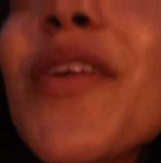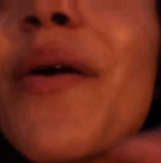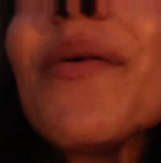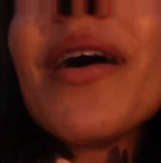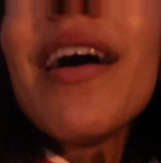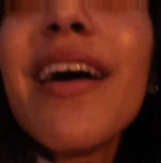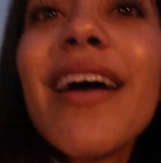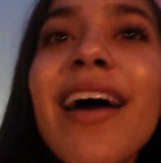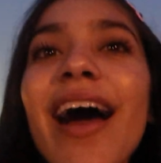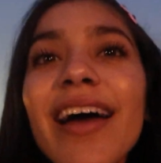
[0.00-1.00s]
know that's the next
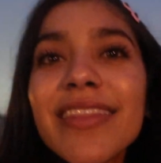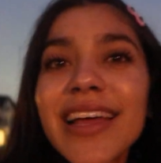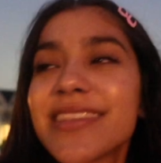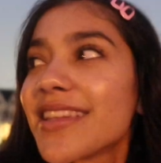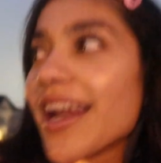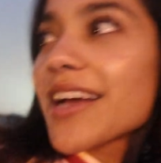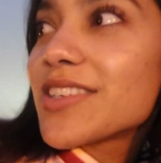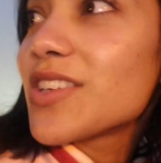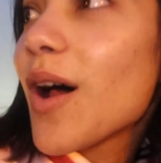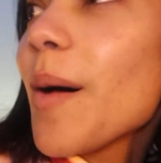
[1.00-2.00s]
stop that's the
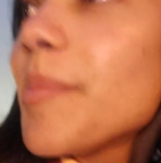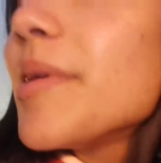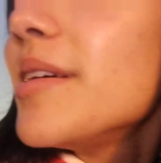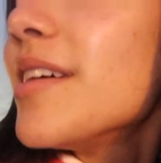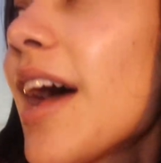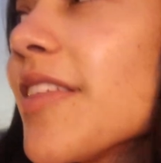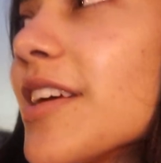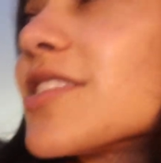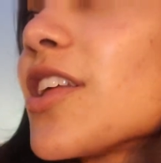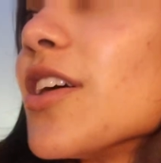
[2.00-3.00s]
next stop I
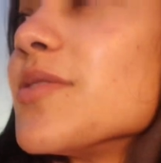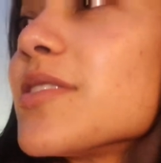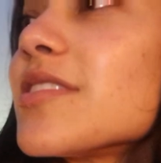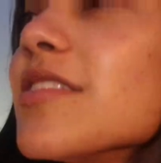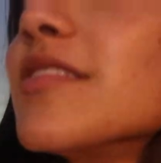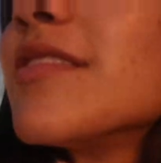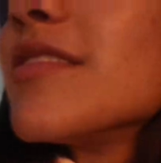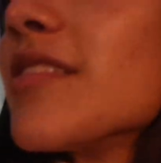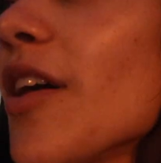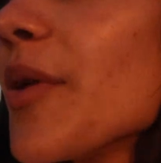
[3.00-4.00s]
think it's closed
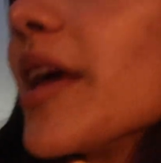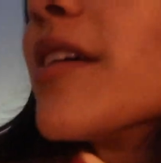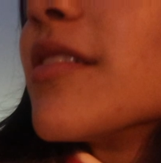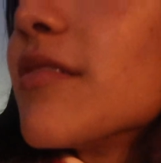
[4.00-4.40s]
oh wait